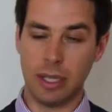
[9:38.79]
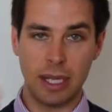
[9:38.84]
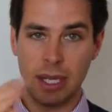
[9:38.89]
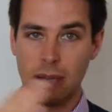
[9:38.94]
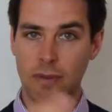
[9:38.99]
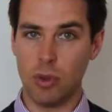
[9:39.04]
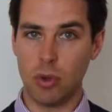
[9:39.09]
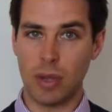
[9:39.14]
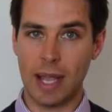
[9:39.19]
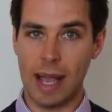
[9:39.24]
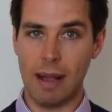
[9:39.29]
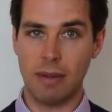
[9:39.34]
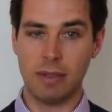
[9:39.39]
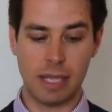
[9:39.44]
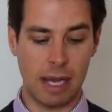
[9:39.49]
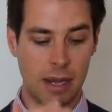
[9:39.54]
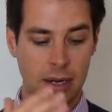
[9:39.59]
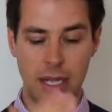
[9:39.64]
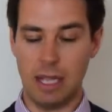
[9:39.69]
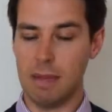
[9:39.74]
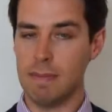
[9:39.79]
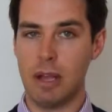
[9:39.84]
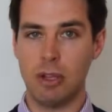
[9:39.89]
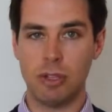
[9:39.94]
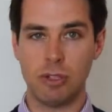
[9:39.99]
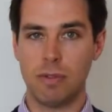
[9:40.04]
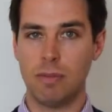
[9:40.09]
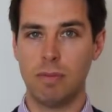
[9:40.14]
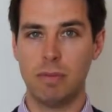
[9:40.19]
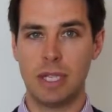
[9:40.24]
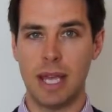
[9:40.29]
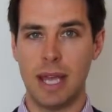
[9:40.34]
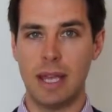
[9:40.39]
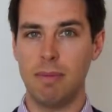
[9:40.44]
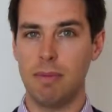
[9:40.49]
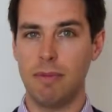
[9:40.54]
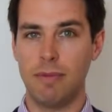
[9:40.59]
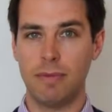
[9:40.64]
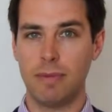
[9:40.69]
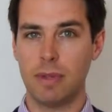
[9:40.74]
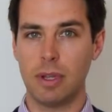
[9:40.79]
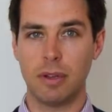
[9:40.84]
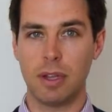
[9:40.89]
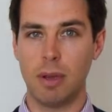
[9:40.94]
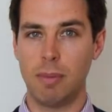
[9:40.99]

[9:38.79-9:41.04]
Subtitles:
They give you a countdown, emails from a